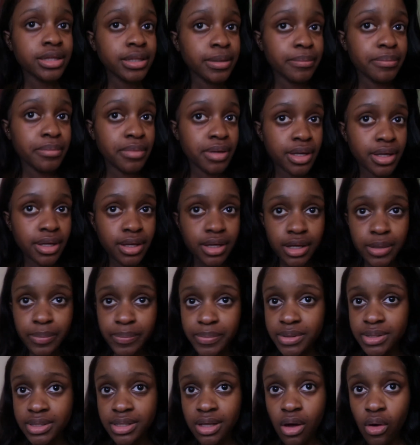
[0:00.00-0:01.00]
the
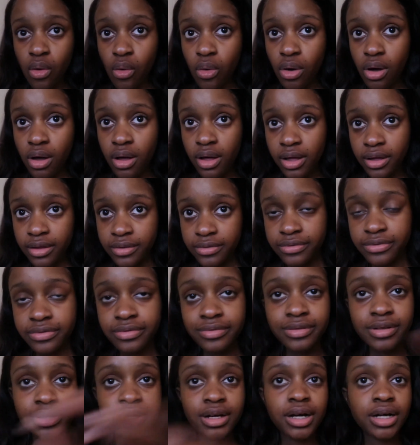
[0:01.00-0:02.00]
makeup is off
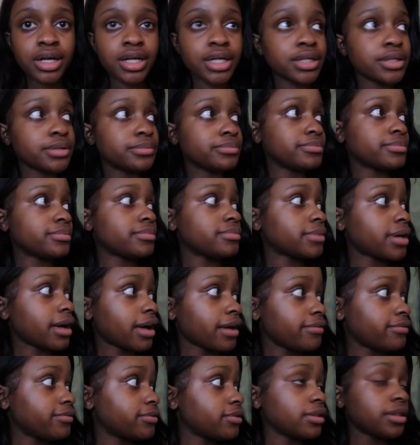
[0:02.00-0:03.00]
um
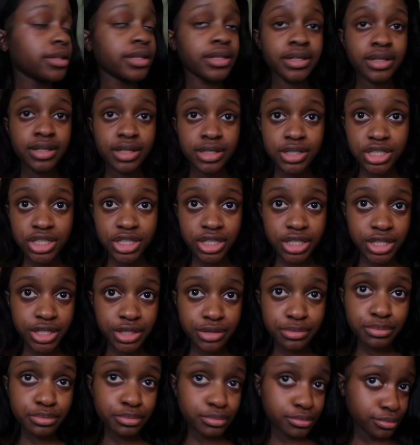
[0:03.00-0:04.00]
i feel like a
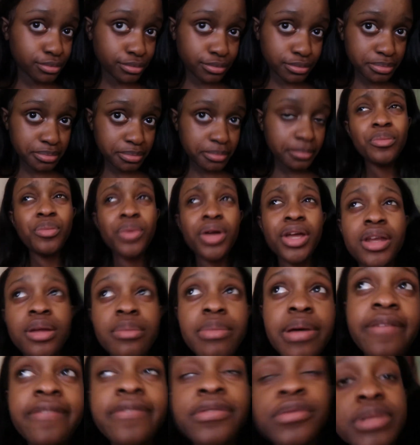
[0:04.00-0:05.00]
chicken i'm waiting
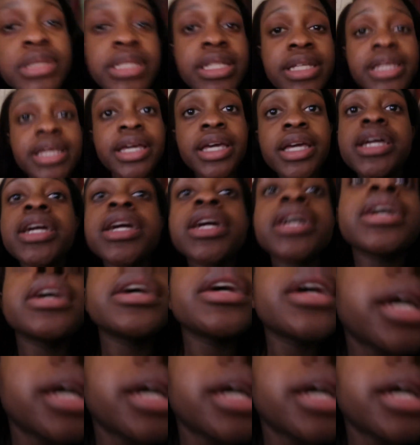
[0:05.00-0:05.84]
on my food to get here